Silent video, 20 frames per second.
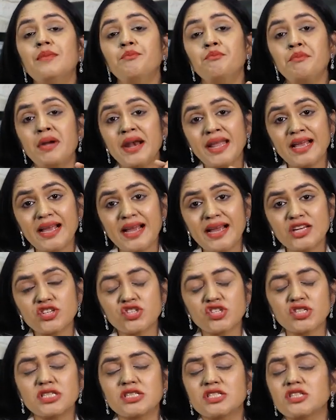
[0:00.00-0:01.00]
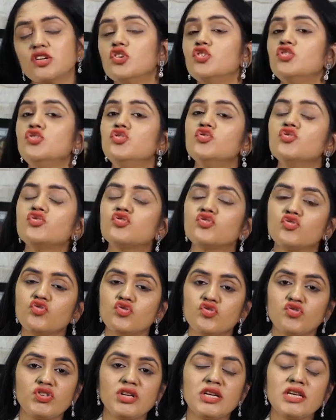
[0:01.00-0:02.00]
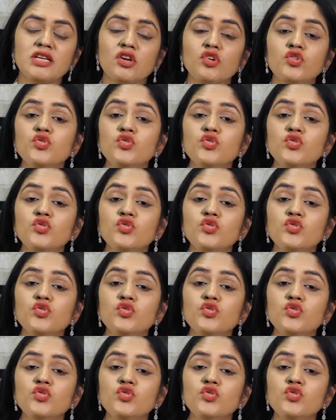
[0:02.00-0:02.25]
Medications used to treat